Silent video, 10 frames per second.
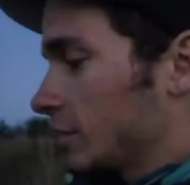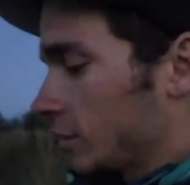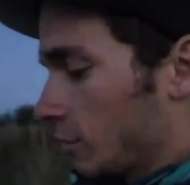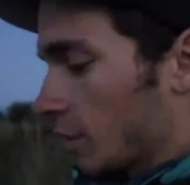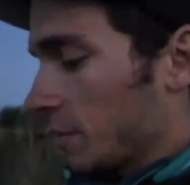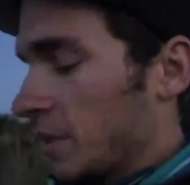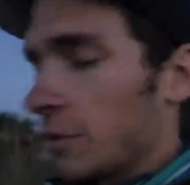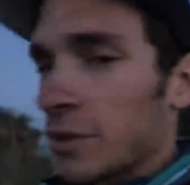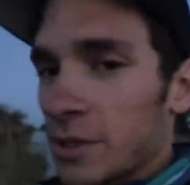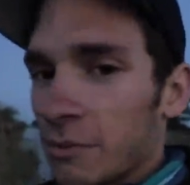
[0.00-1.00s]
So we're gonna be
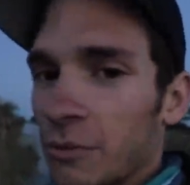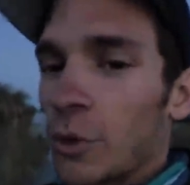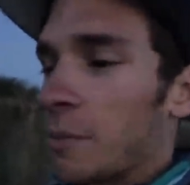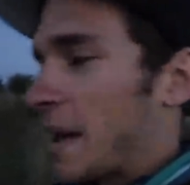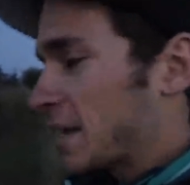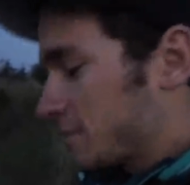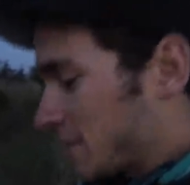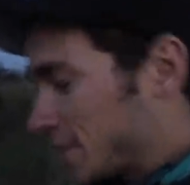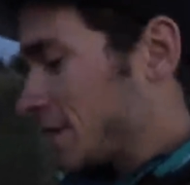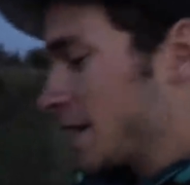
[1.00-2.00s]
doing some Florida bass
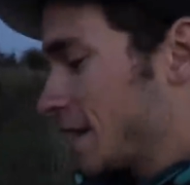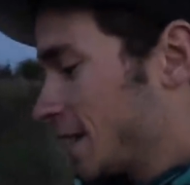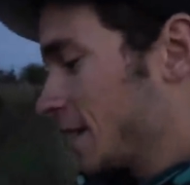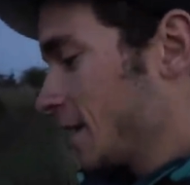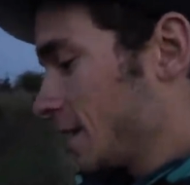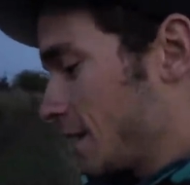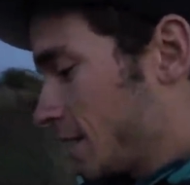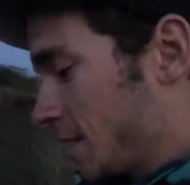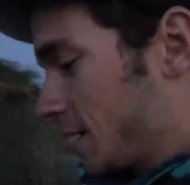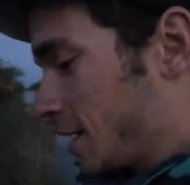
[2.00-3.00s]
fishing,
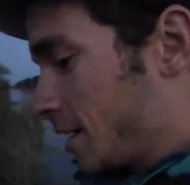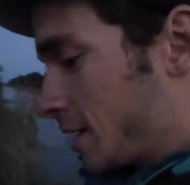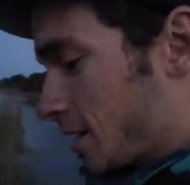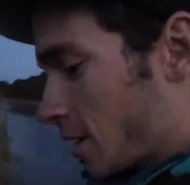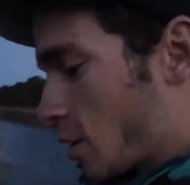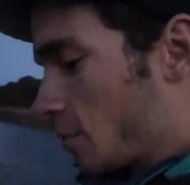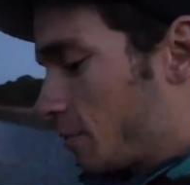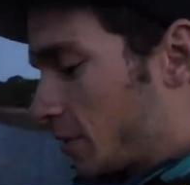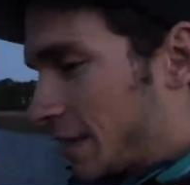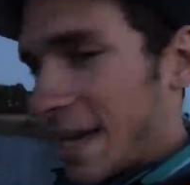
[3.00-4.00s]

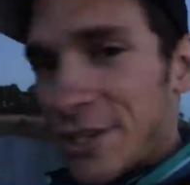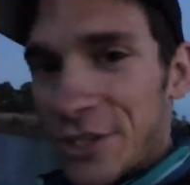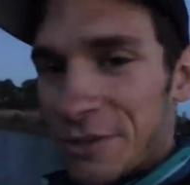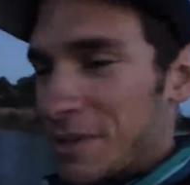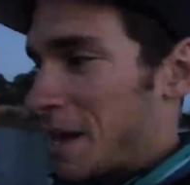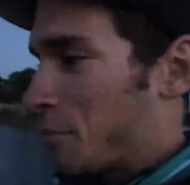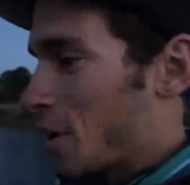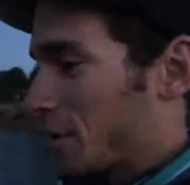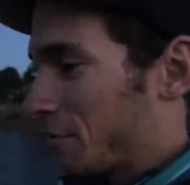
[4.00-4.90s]
hopefully catching some topwater